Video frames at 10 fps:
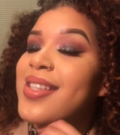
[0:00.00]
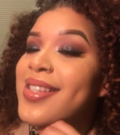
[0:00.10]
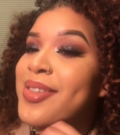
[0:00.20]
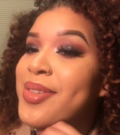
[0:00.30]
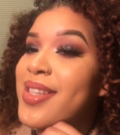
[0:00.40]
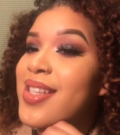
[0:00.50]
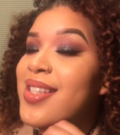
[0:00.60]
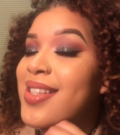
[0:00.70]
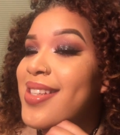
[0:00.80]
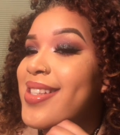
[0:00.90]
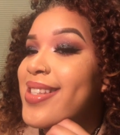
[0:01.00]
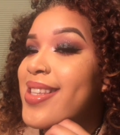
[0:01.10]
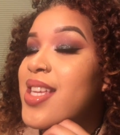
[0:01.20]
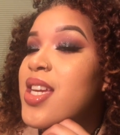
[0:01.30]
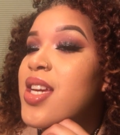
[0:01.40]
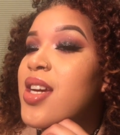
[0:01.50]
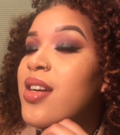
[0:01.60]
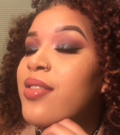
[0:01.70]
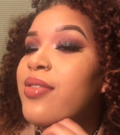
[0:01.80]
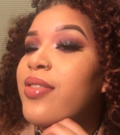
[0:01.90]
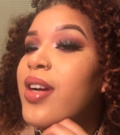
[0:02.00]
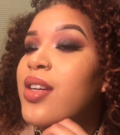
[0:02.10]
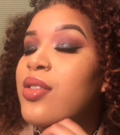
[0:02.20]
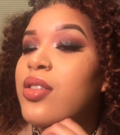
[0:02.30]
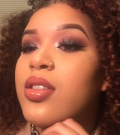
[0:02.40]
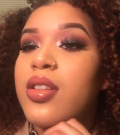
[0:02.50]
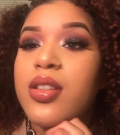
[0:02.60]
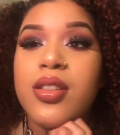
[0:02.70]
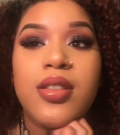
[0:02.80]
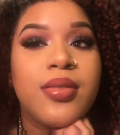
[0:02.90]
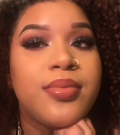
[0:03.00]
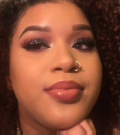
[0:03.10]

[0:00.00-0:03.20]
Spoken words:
So this is the final look.